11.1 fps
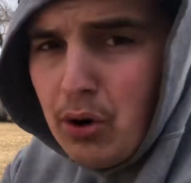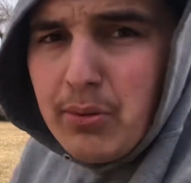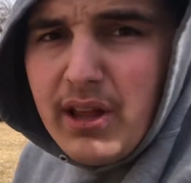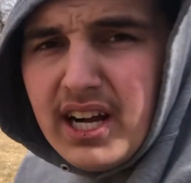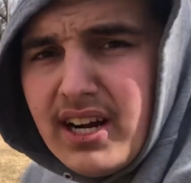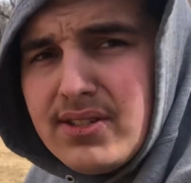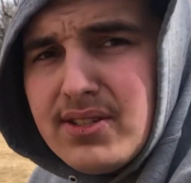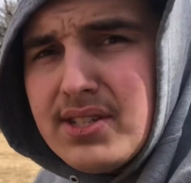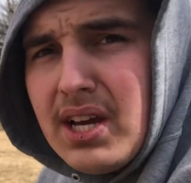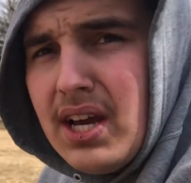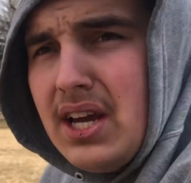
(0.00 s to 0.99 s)

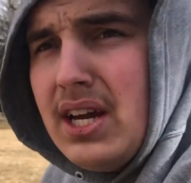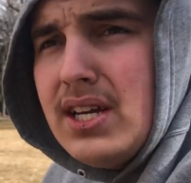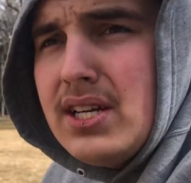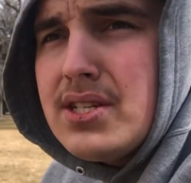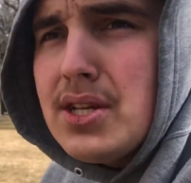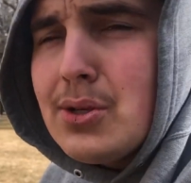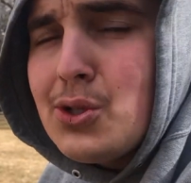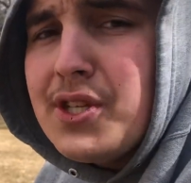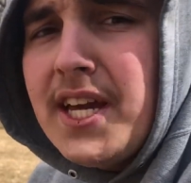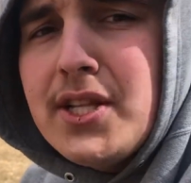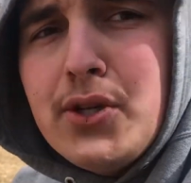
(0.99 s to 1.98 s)
playgrounds. So
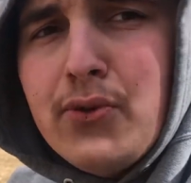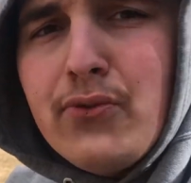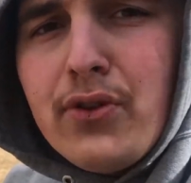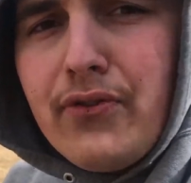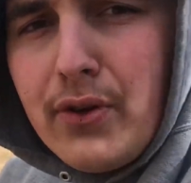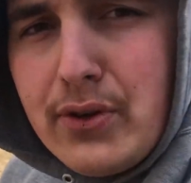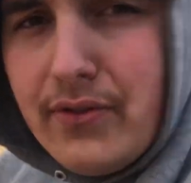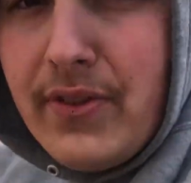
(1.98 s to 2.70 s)
stay tuned for the future